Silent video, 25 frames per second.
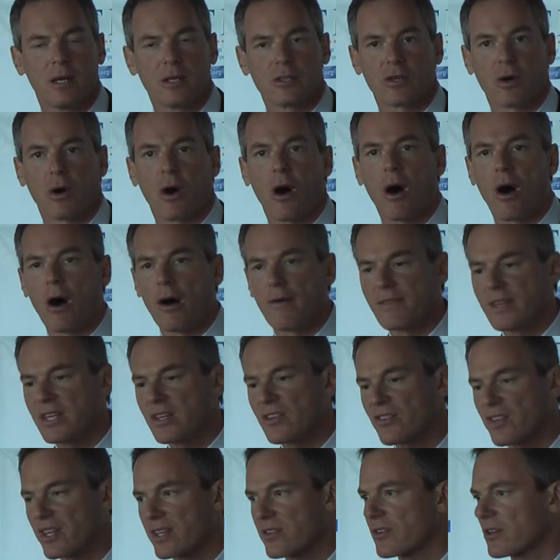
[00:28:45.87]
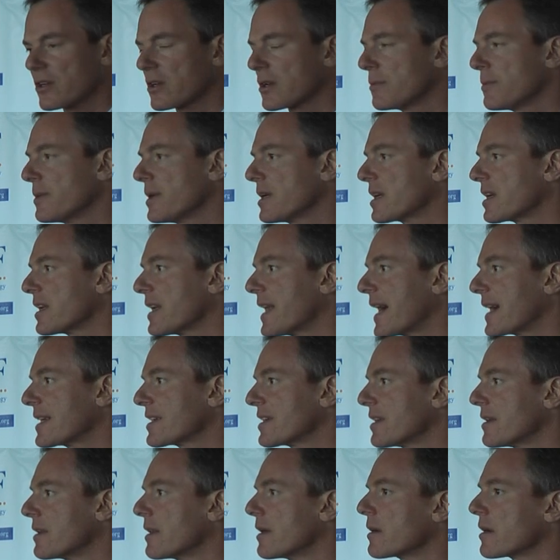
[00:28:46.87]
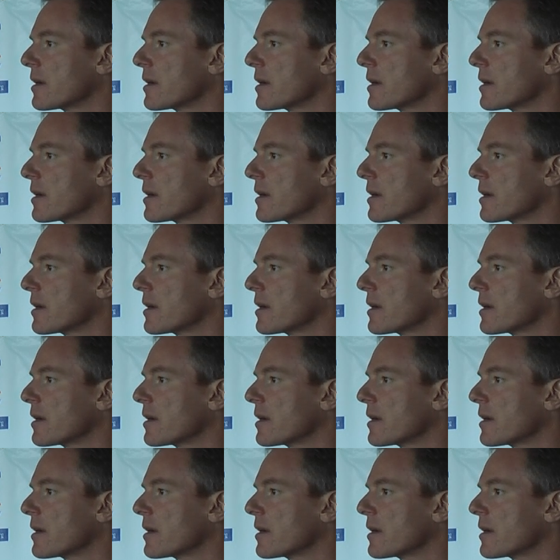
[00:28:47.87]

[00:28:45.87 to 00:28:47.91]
So all of these things are going to be connected.